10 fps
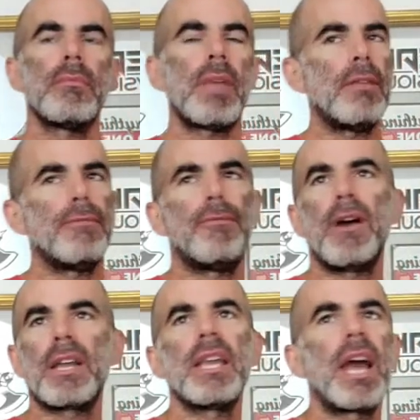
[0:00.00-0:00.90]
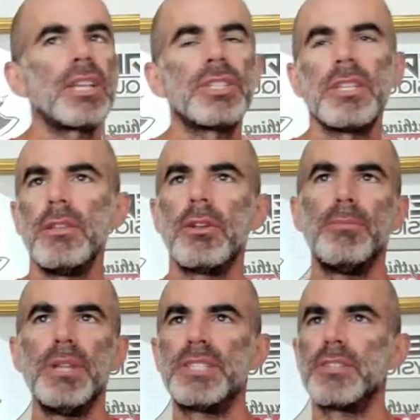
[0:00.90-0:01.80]
and fucking got a shitload of
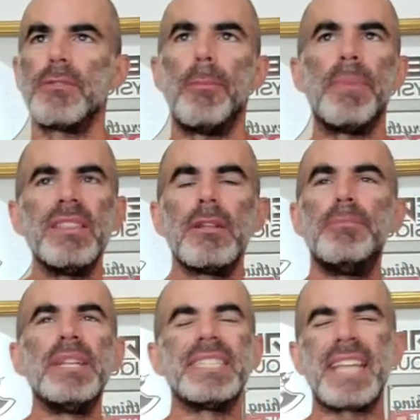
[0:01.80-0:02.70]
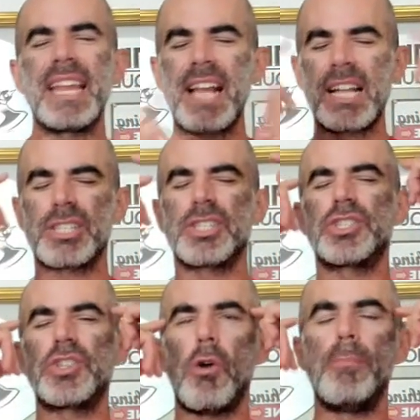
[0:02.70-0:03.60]
blisters from being little bitches and got
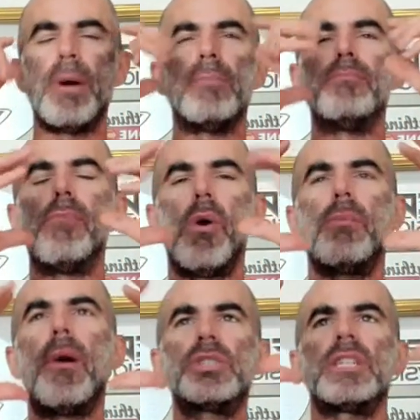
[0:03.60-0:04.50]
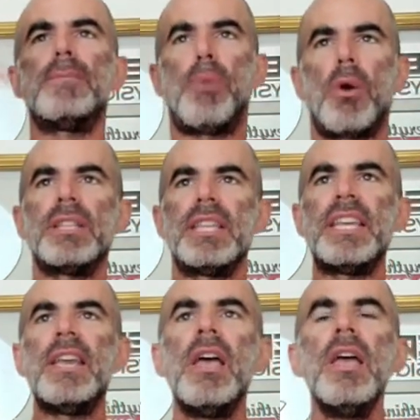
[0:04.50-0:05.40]
so, but mo- most
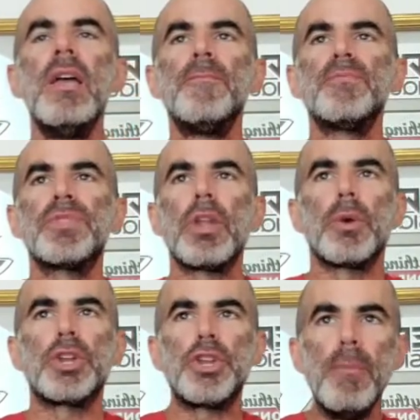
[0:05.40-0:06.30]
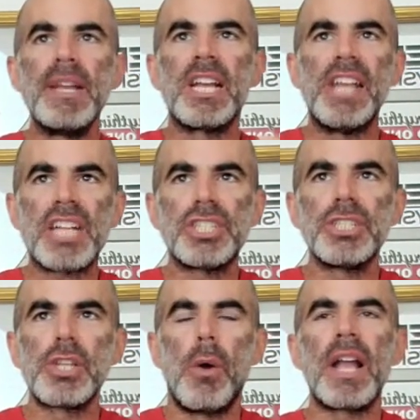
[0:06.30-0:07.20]
importantly, there were human
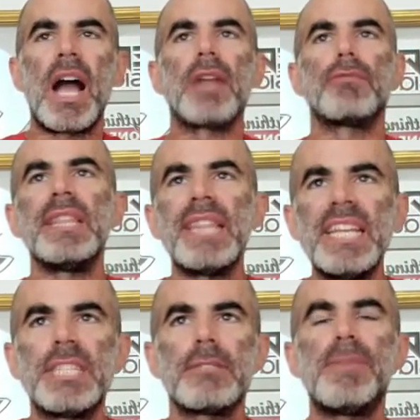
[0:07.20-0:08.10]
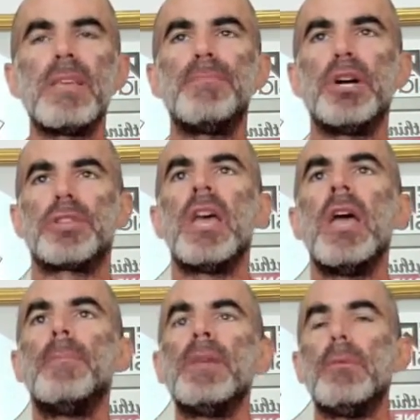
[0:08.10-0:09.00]
connections going on, relations being built,
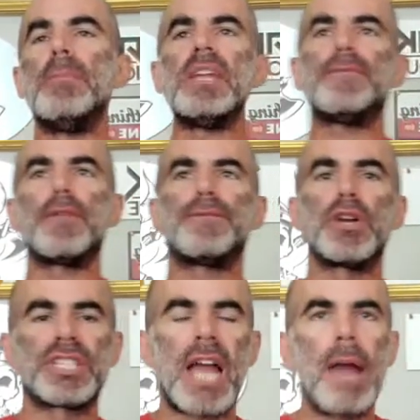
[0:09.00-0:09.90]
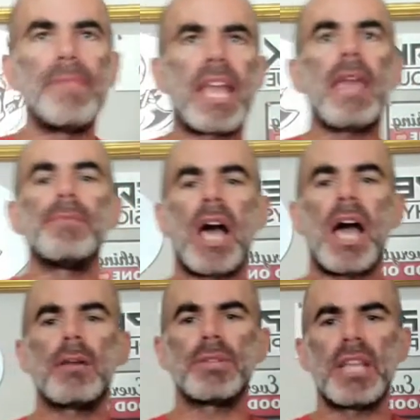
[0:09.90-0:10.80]
people meeting for the first time that came on the hike with